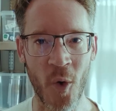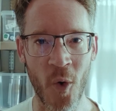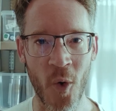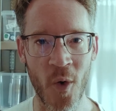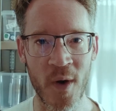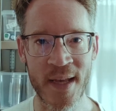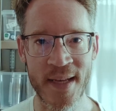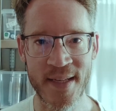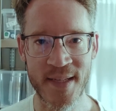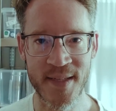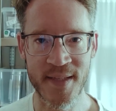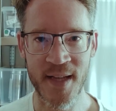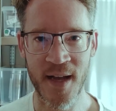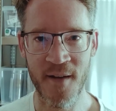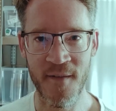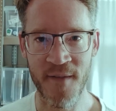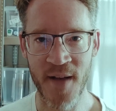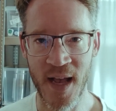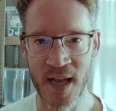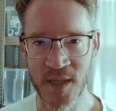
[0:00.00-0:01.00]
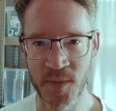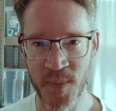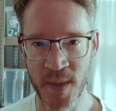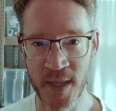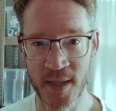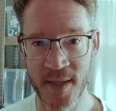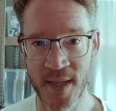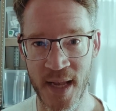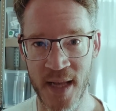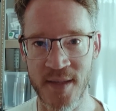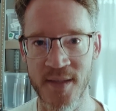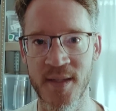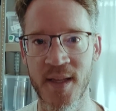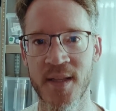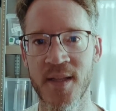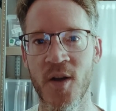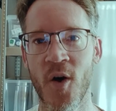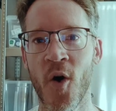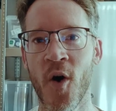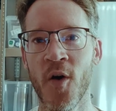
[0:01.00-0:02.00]
all his stuff has been
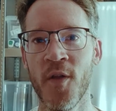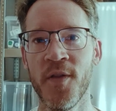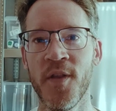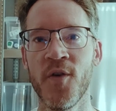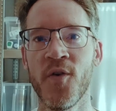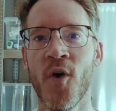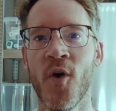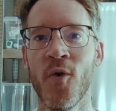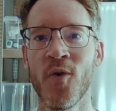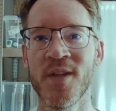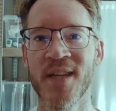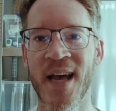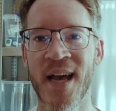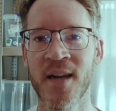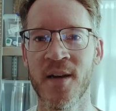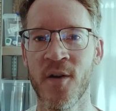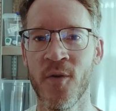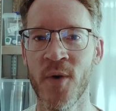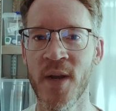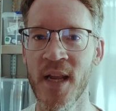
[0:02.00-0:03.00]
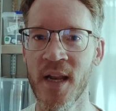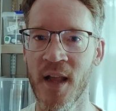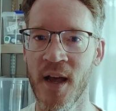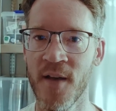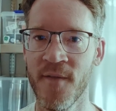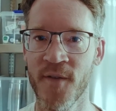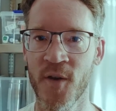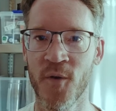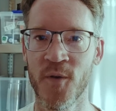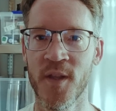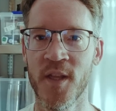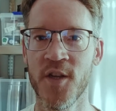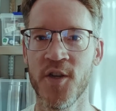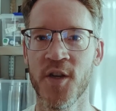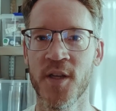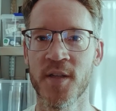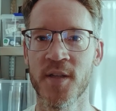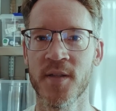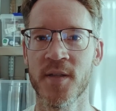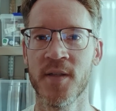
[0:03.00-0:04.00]
tested on the road under real life
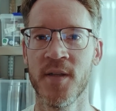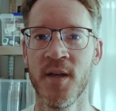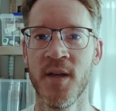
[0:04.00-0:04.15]
conditions.